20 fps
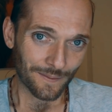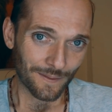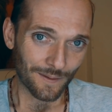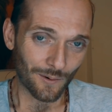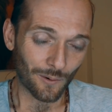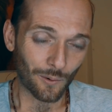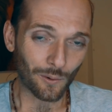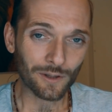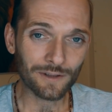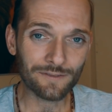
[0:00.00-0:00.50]

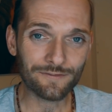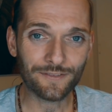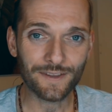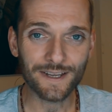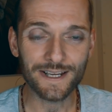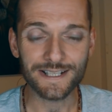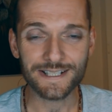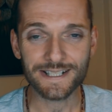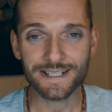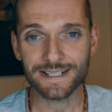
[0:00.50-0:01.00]
all of
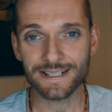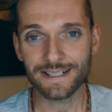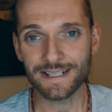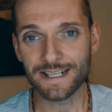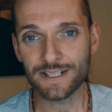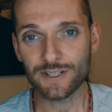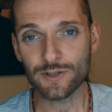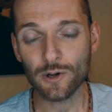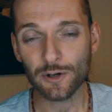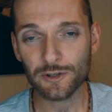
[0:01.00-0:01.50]
this
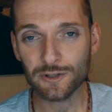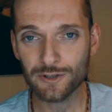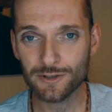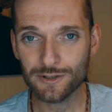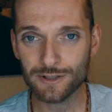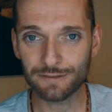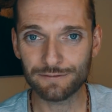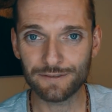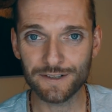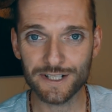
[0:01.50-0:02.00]
is not just
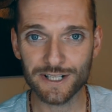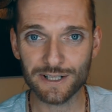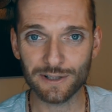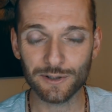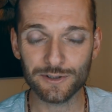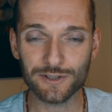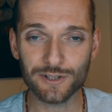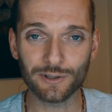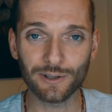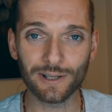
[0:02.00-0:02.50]
a
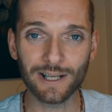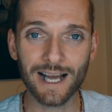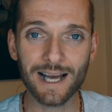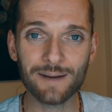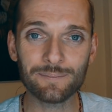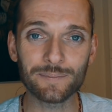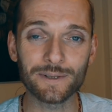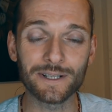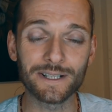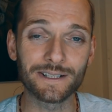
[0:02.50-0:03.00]
physiological
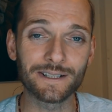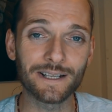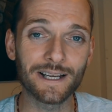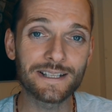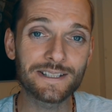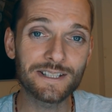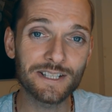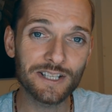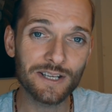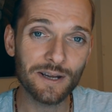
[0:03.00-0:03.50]
happening,
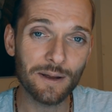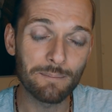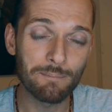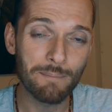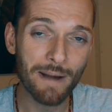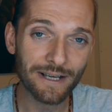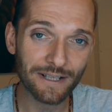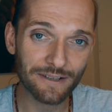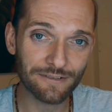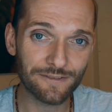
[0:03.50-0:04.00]
it's a
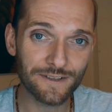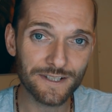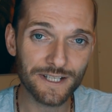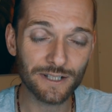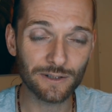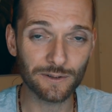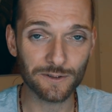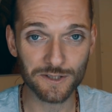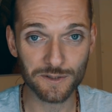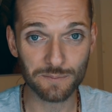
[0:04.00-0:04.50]

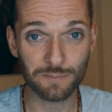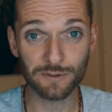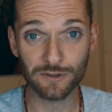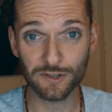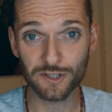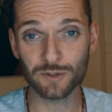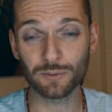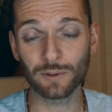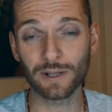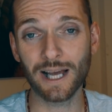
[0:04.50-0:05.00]
metaphysical,
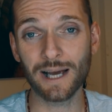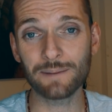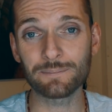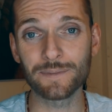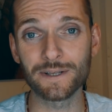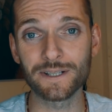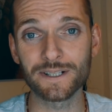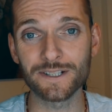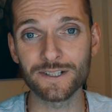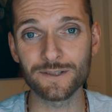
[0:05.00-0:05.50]
spiritual
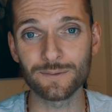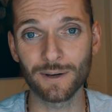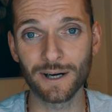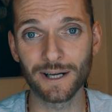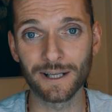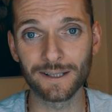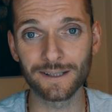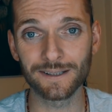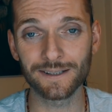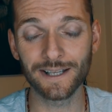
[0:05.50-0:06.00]
happening as
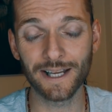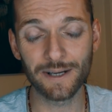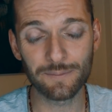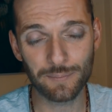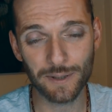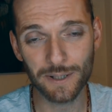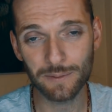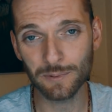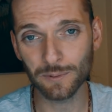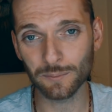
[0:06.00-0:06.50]
well. And
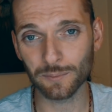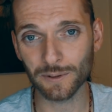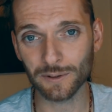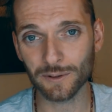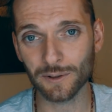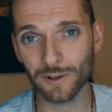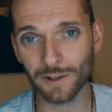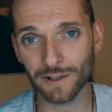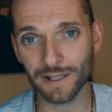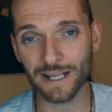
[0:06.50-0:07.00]
people will
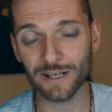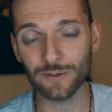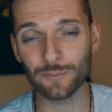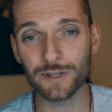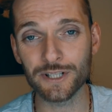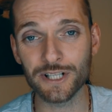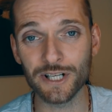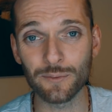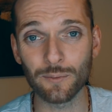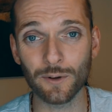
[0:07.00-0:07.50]
call that
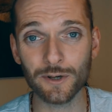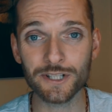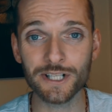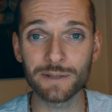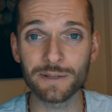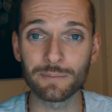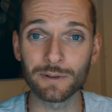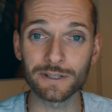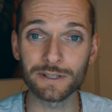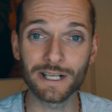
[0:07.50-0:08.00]
wishy-washy,
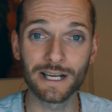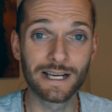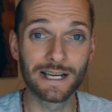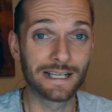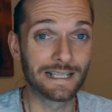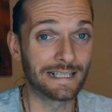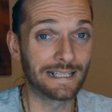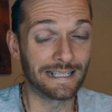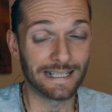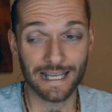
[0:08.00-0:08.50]
but
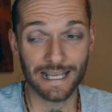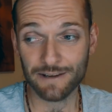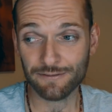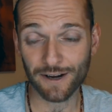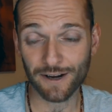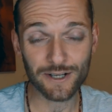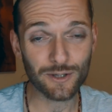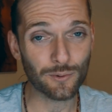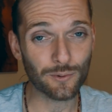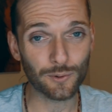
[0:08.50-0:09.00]
if
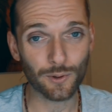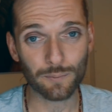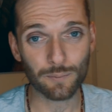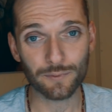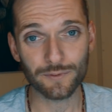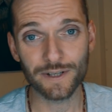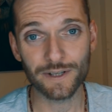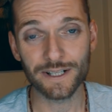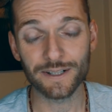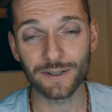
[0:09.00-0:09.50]
I go and
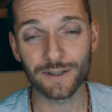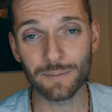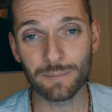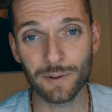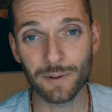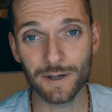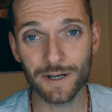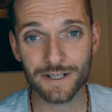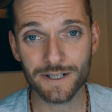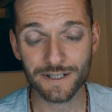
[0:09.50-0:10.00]
operate on a
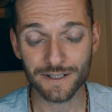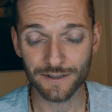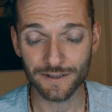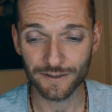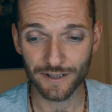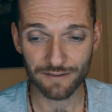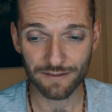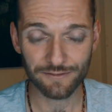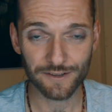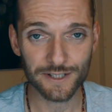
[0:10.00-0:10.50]
person, on
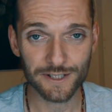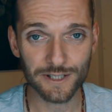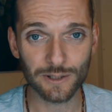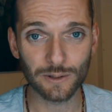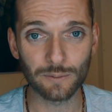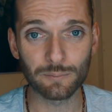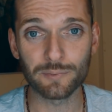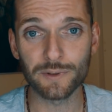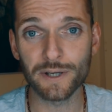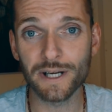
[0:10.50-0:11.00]
their physical
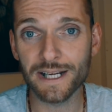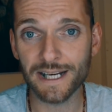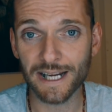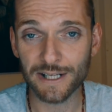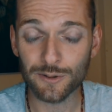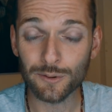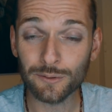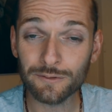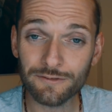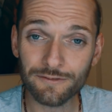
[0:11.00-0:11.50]
brain, I
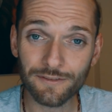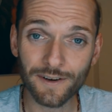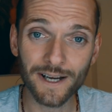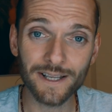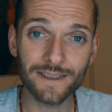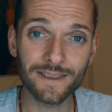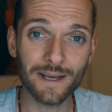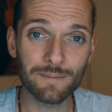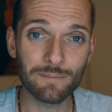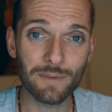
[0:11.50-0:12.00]
don't
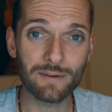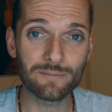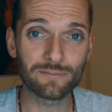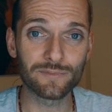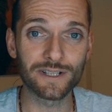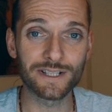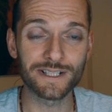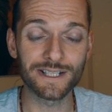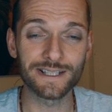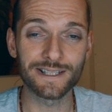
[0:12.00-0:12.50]
find their
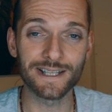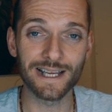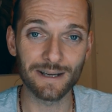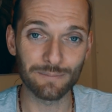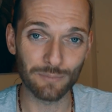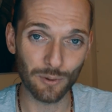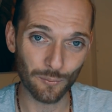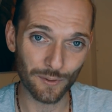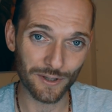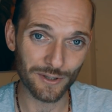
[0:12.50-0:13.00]
memories in there,
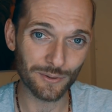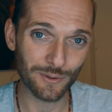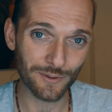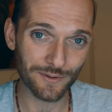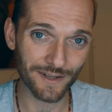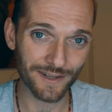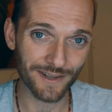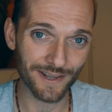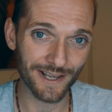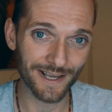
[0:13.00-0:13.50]
but we know they're
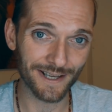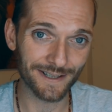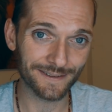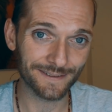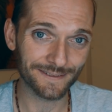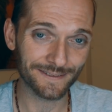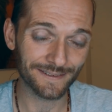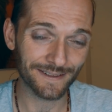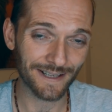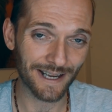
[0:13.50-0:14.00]
there.
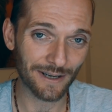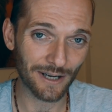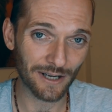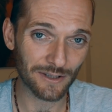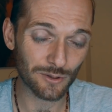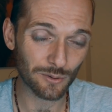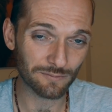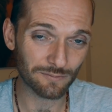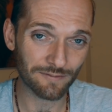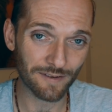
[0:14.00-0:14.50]
And I
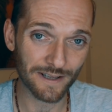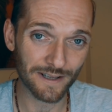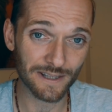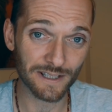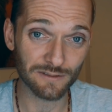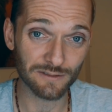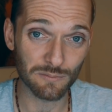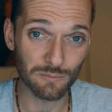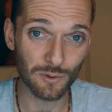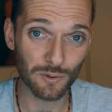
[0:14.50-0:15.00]
don't find
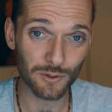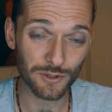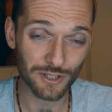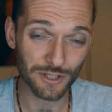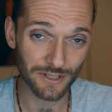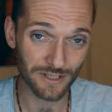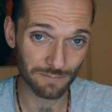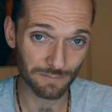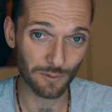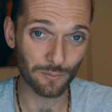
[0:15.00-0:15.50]
their
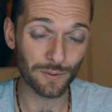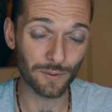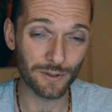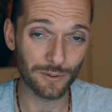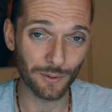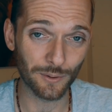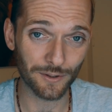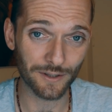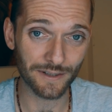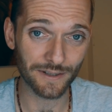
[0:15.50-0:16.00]
emotions, but we
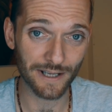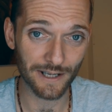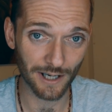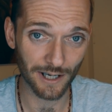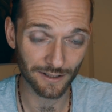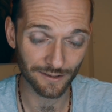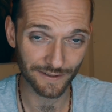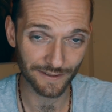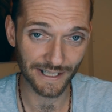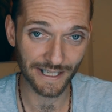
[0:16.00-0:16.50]
know that they
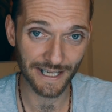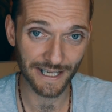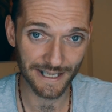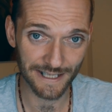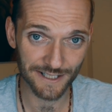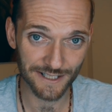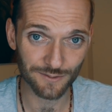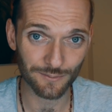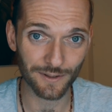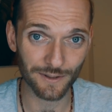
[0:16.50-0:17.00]
are
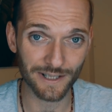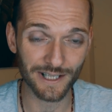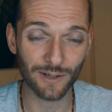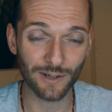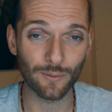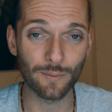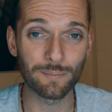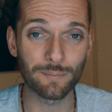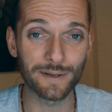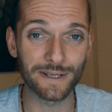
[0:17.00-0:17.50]
encased within
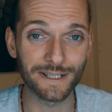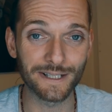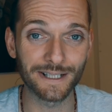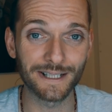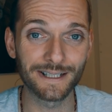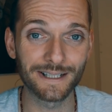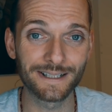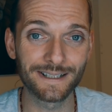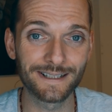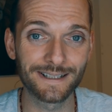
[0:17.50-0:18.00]
our being.
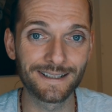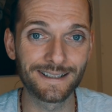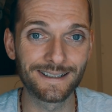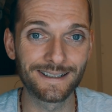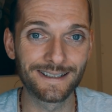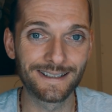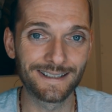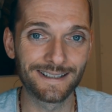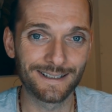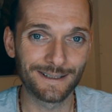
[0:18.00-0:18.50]

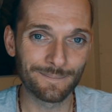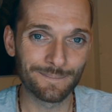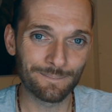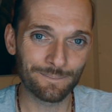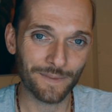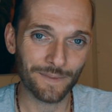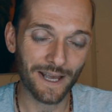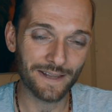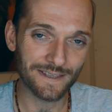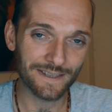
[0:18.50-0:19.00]

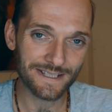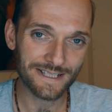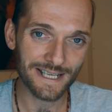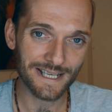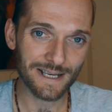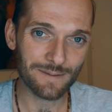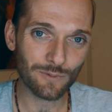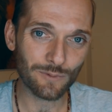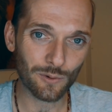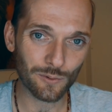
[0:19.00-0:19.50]
And the
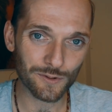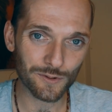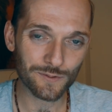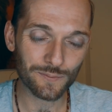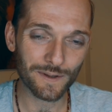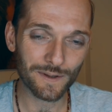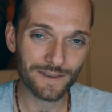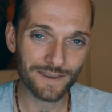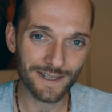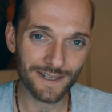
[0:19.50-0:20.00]
same goes
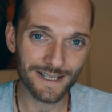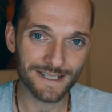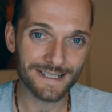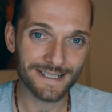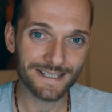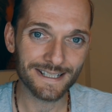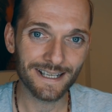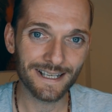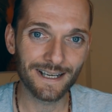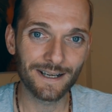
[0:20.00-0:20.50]
with
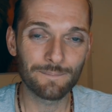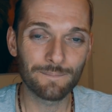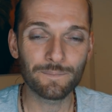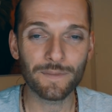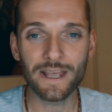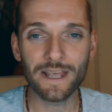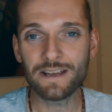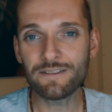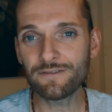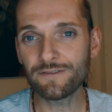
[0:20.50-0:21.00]
this.
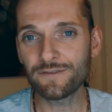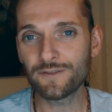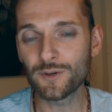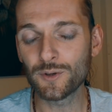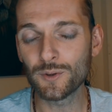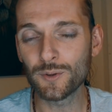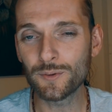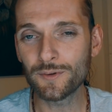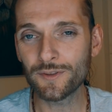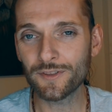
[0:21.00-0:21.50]
If
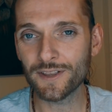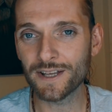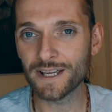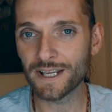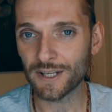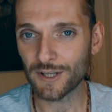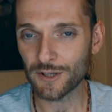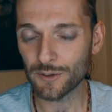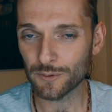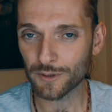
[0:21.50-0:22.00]
you
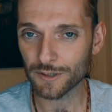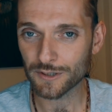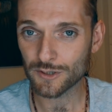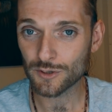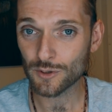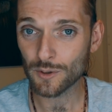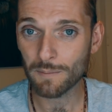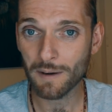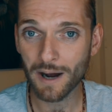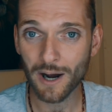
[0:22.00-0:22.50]
think you can
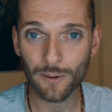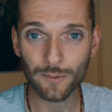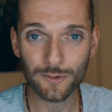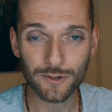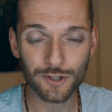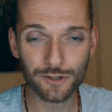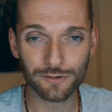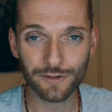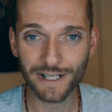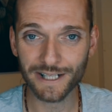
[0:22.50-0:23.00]
somehow
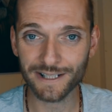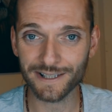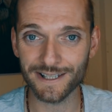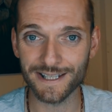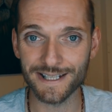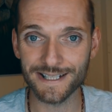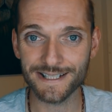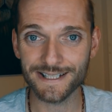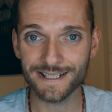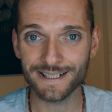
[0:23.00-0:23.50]
trick
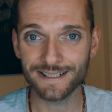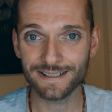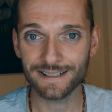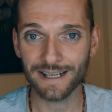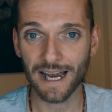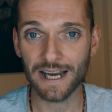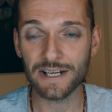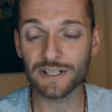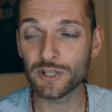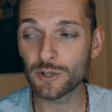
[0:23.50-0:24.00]
this,
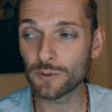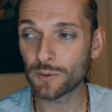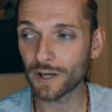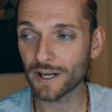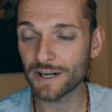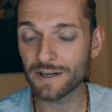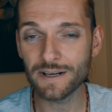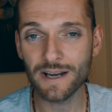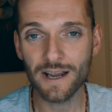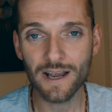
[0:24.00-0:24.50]
and you
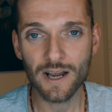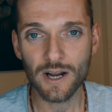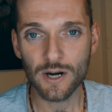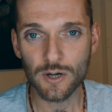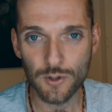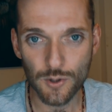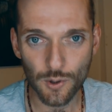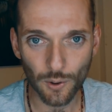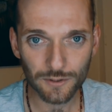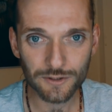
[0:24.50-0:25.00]
can
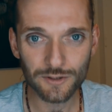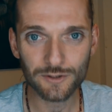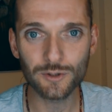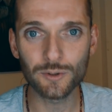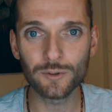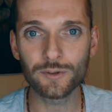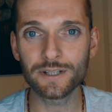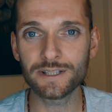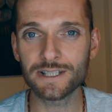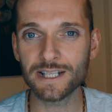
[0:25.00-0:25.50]
not do
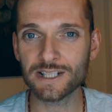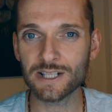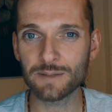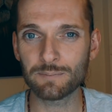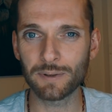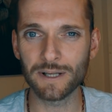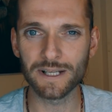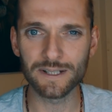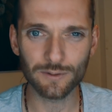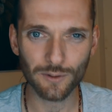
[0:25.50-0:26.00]
the
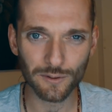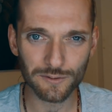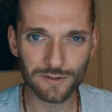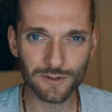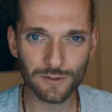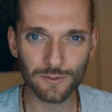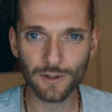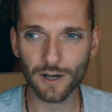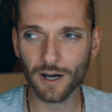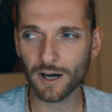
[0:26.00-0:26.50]
discipline, not
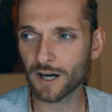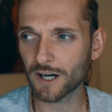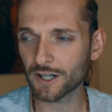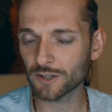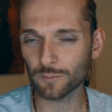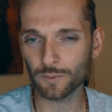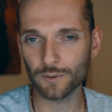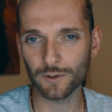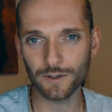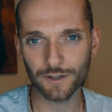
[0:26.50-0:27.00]
do the hard
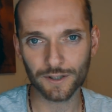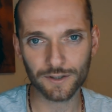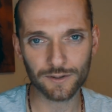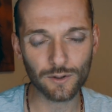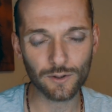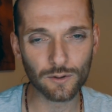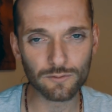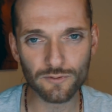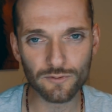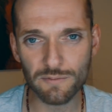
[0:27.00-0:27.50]
work,
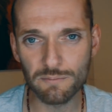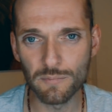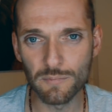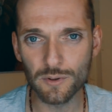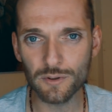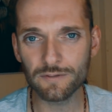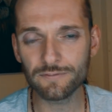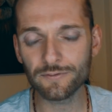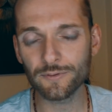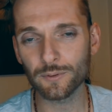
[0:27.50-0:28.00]
not
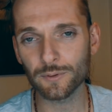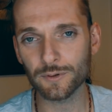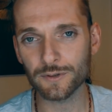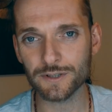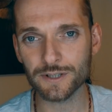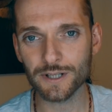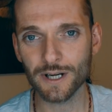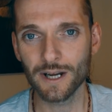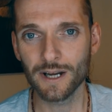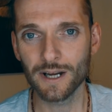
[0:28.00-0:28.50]
remove those